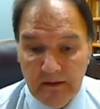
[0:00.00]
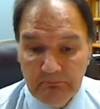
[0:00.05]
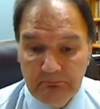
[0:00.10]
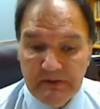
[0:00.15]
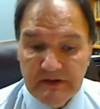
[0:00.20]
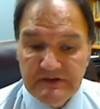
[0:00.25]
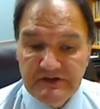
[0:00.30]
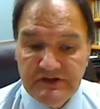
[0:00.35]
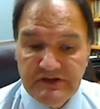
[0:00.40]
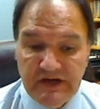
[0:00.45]

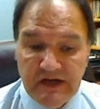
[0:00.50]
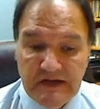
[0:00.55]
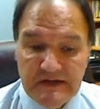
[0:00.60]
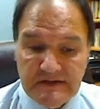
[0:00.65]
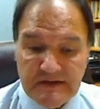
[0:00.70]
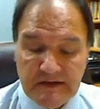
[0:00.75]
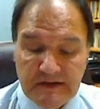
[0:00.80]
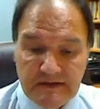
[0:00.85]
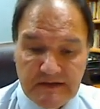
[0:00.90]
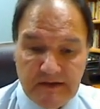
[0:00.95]
But
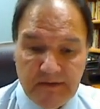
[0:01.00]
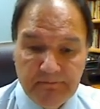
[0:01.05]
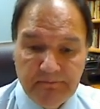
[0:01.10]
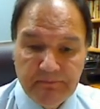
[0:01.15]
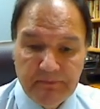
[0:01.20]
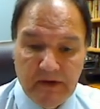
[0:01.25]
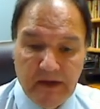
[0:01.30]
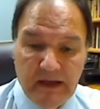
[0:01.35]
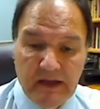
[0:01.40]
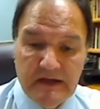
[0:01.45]
Jesus,
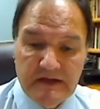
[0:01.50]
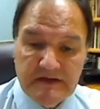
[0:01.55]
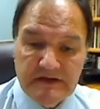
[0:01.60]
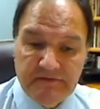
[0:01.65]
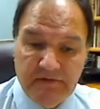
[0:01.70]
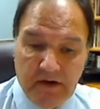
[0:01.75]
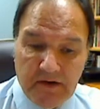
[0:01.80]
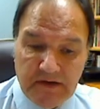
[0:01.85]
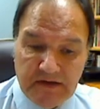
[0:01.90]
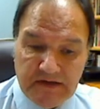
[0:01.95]
in his
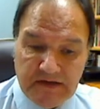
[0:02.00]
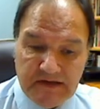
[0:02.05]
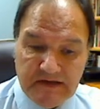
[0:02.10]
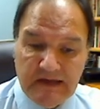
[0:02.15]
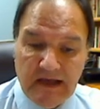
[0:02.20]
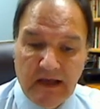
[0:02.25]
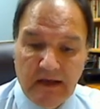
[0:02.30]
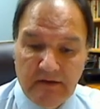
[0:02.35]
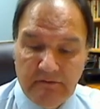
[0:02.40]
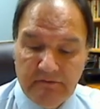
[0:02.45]
very
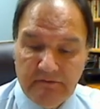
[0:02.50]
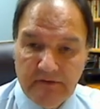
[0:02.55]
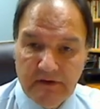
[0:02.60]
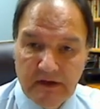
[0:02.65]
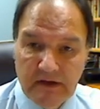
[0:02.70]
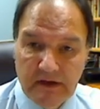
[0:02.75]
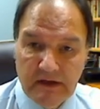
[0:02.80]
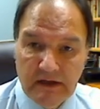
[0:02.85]
self,